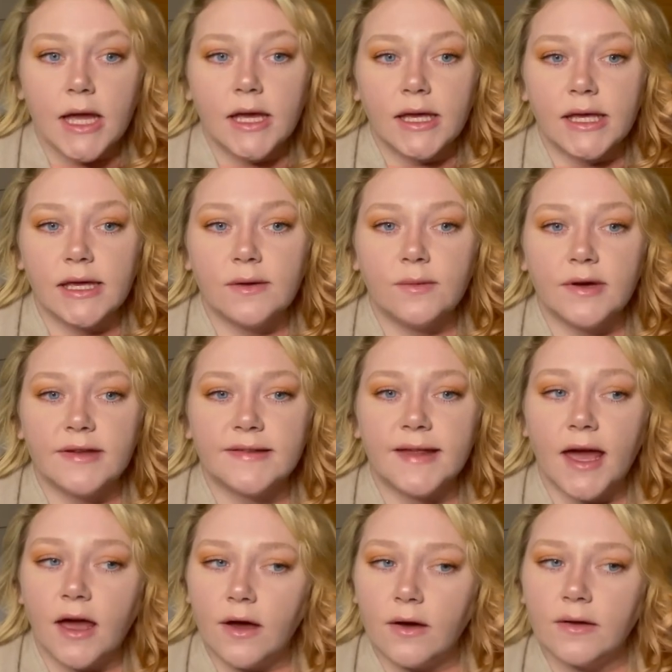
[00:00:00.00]
he was
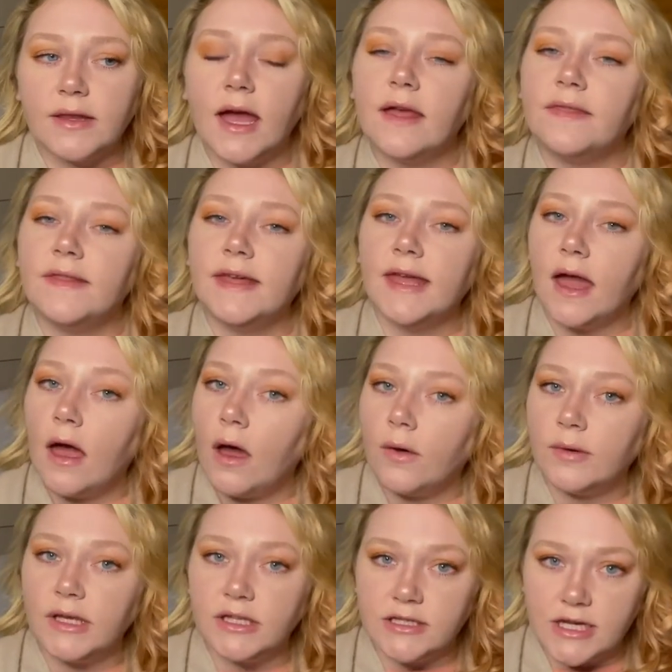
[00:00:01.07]
held at the
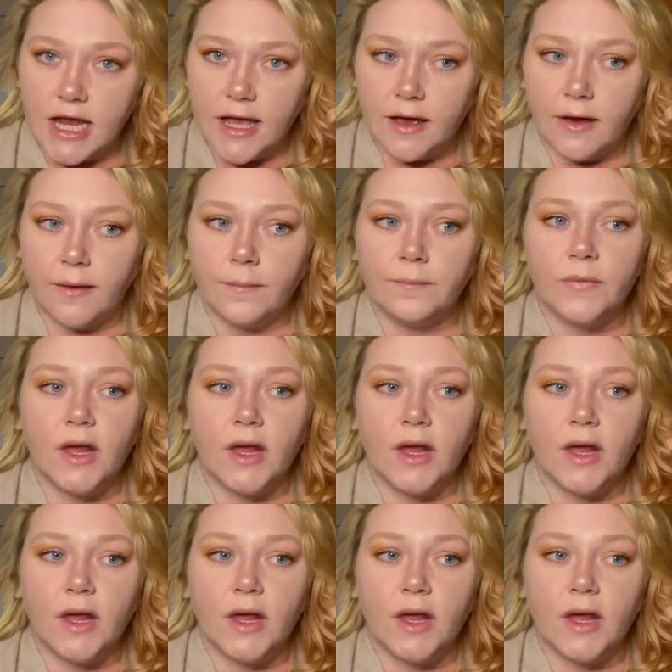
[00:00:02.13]
county jail